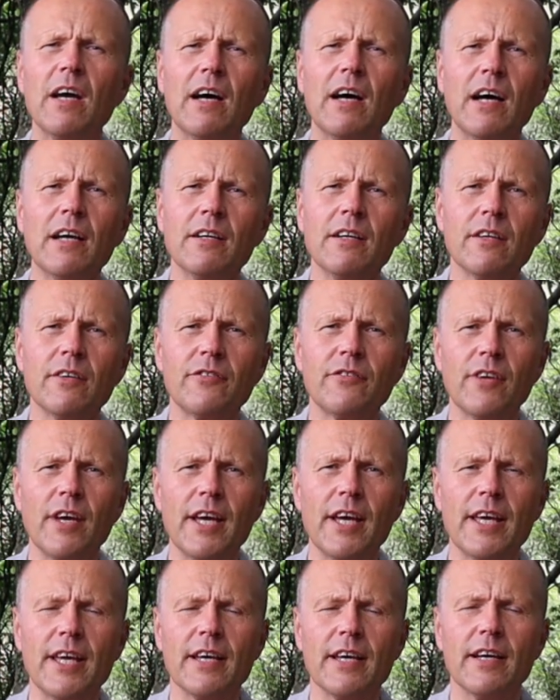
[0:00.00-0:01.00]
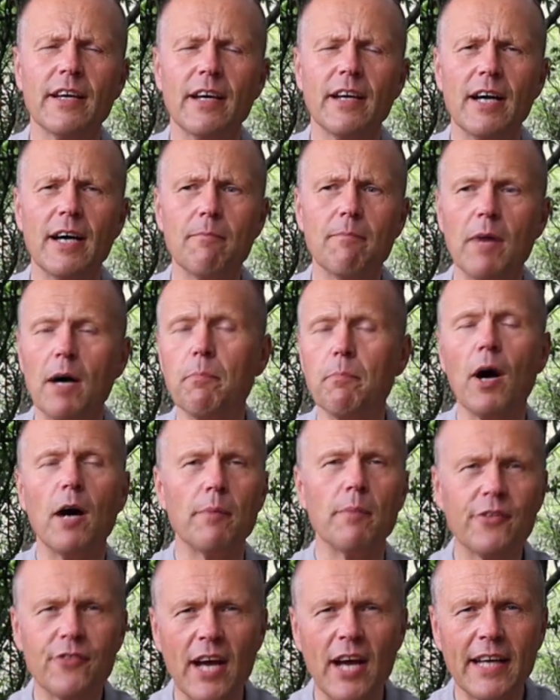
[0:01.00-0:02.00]
under, say, a
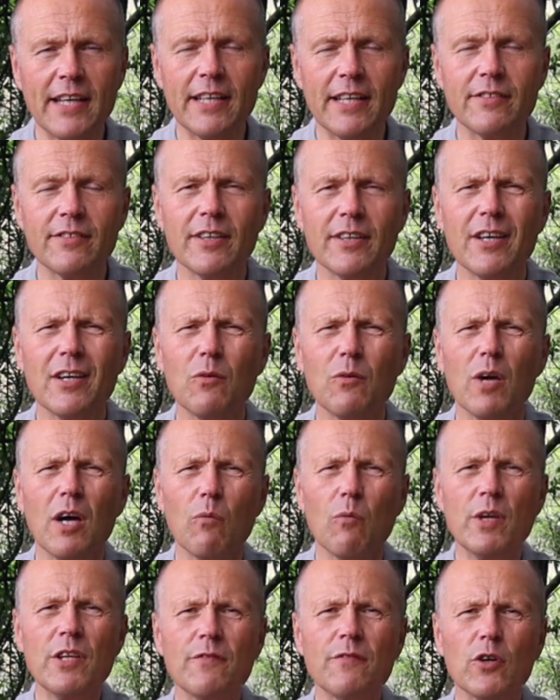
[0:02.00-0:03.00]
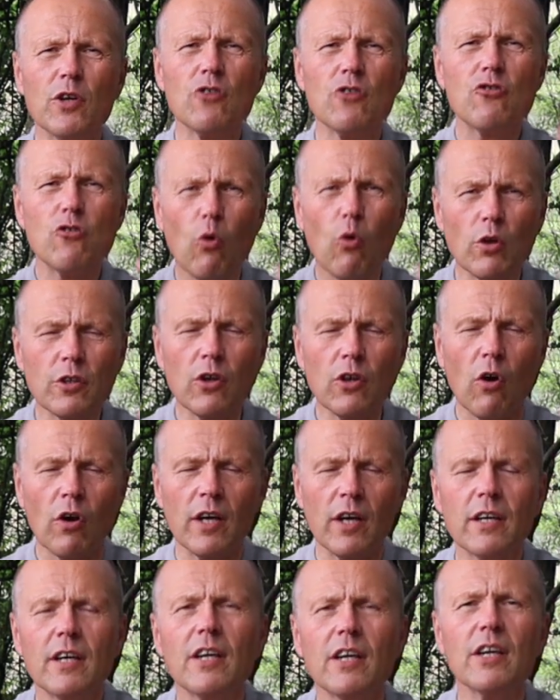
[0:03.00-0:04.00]
barber jacket, when you've got a shawl
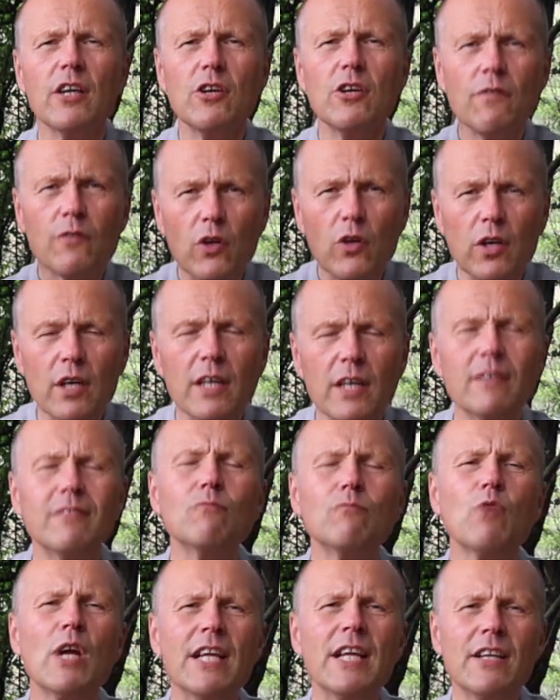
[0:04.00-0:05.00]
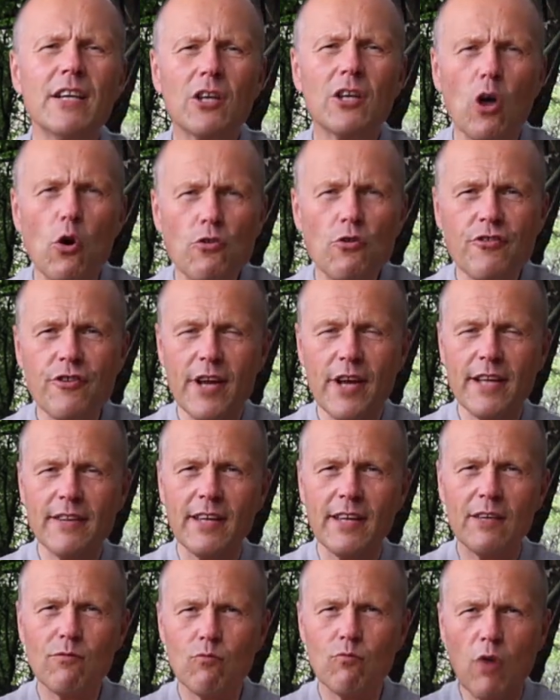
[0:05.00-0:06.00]
collar, you've got to really negotiate
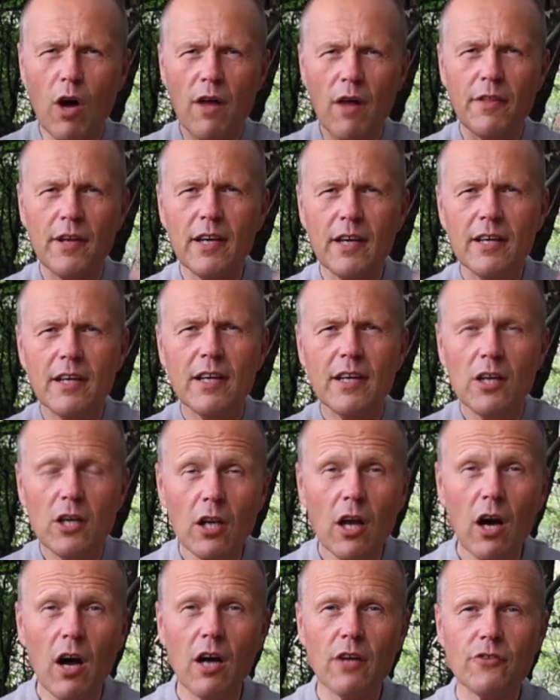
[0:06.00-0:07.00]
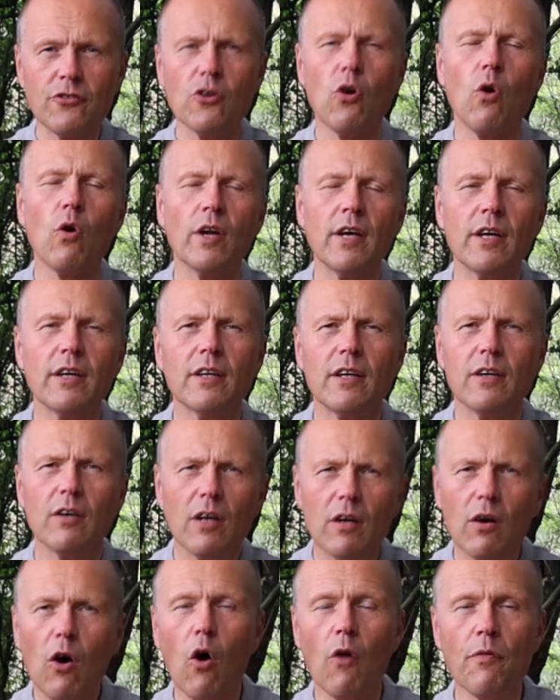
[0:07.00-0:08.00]
that rather large collar
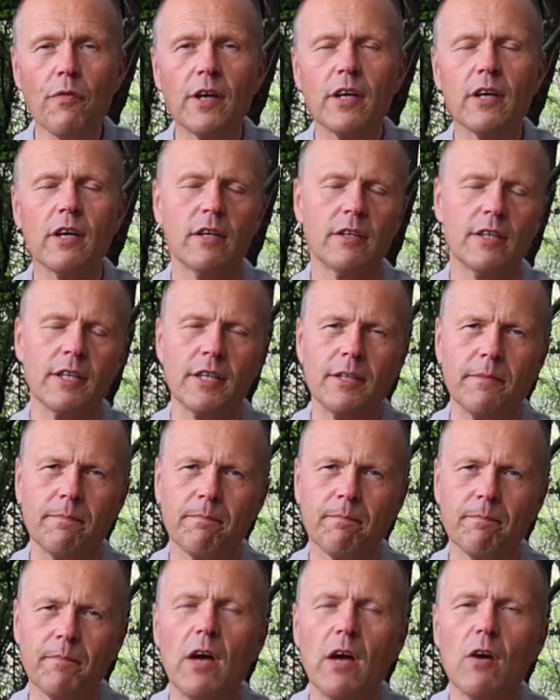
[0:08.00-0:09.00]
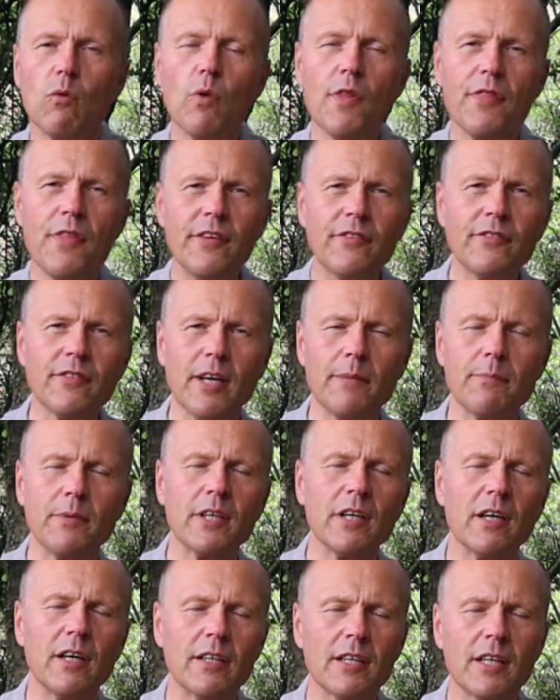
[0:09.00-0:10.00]
on the cardigan. With this type of
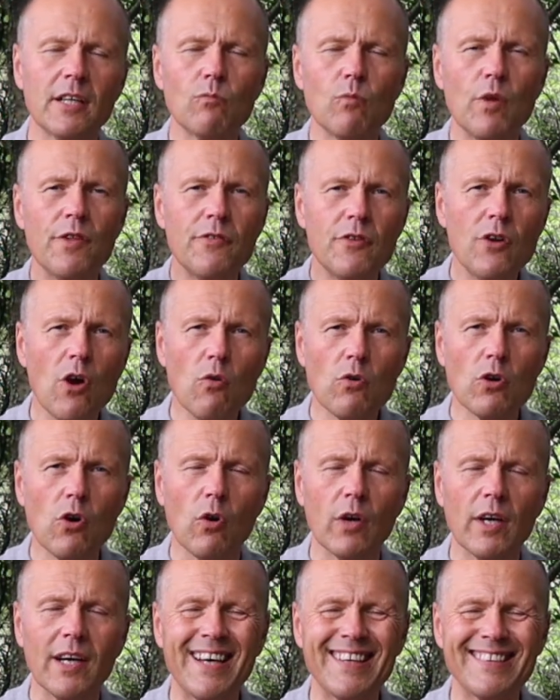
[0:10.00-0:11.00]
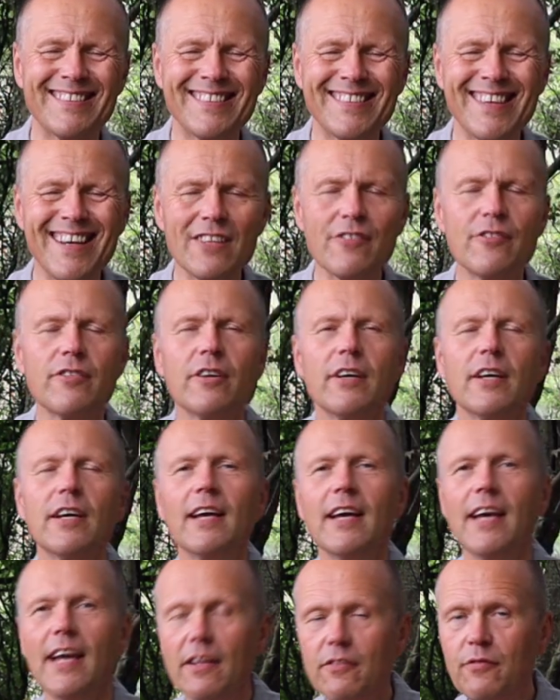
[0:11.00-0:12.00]
cardigan, with no collar as such,
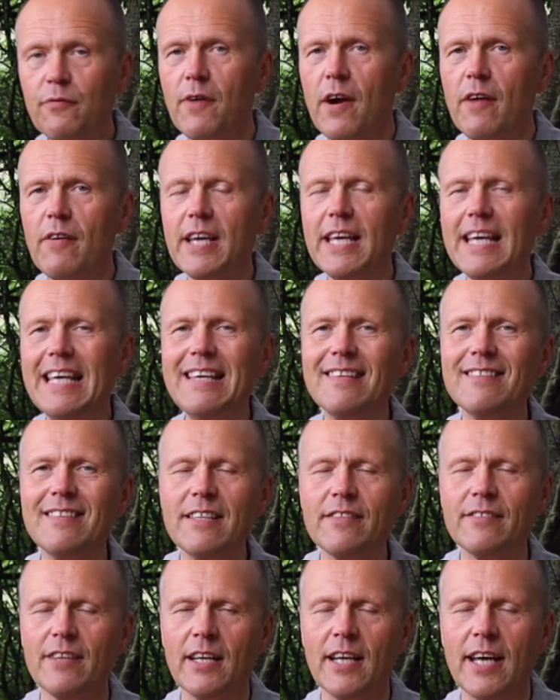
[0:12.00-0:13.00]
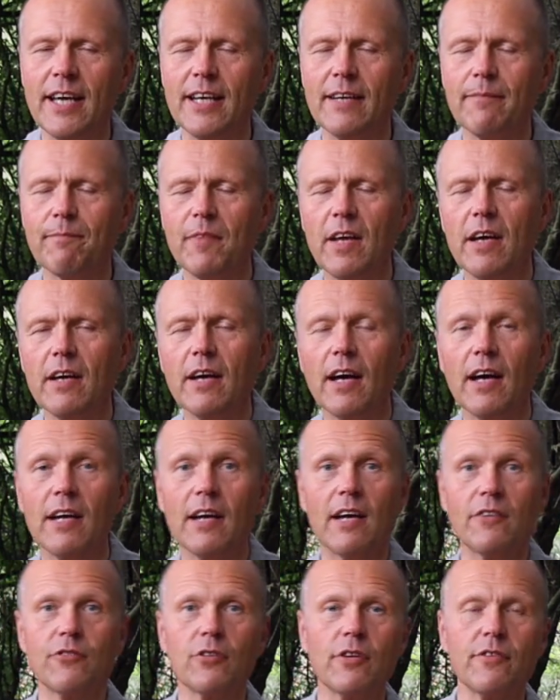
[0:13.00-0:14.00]
it's very easy to layer. And
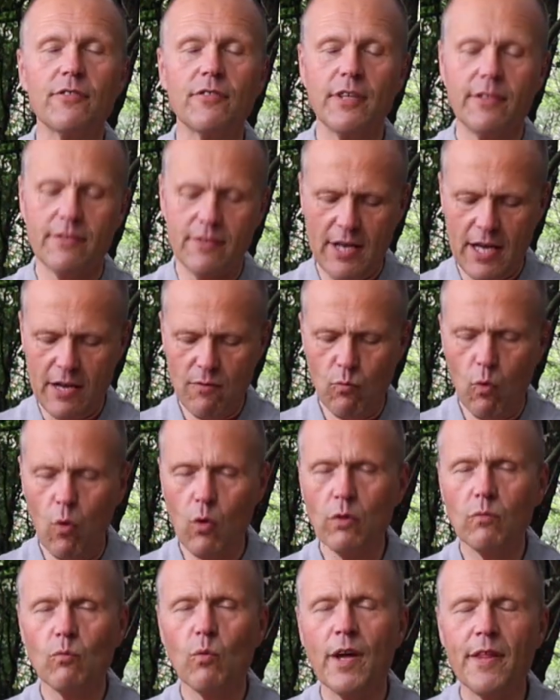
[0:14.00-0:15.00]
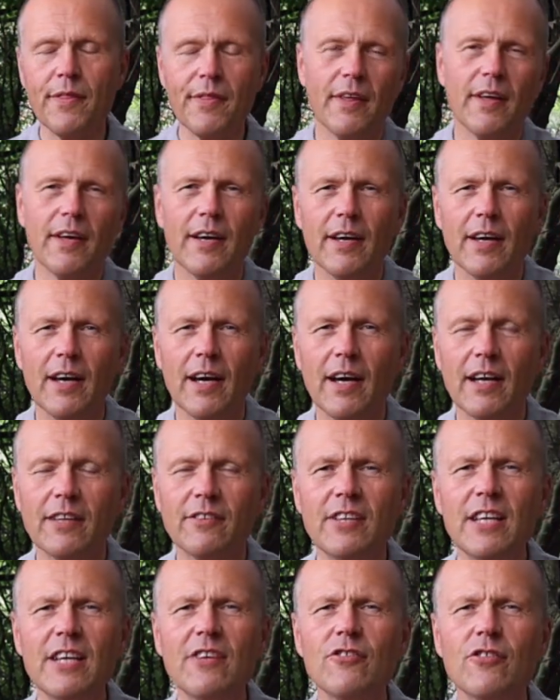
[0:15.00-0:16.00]
as you can see today, worn with a
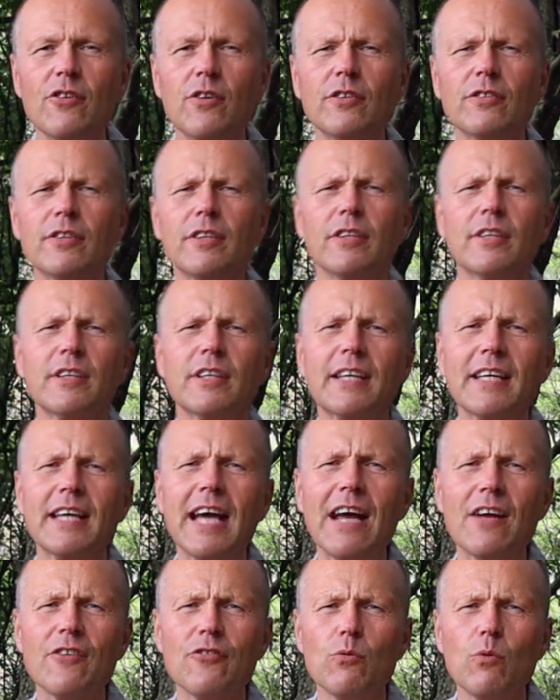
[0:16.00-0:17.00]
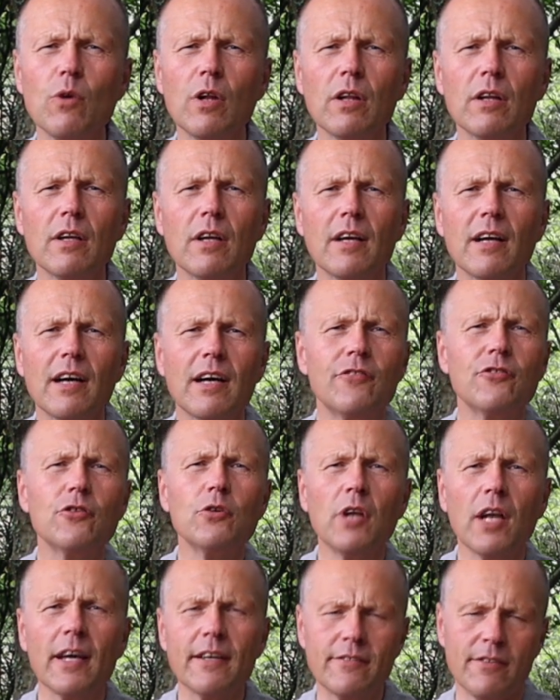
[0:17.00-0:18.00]
t-shirt, casual as
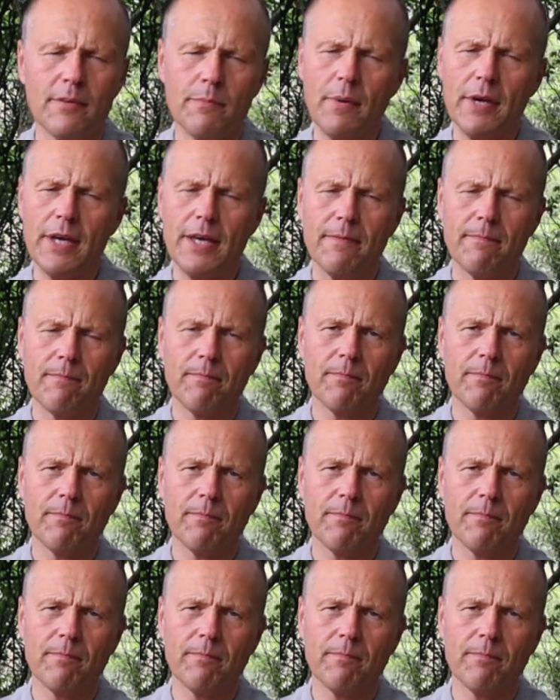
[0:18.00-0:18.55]
you'd like to be.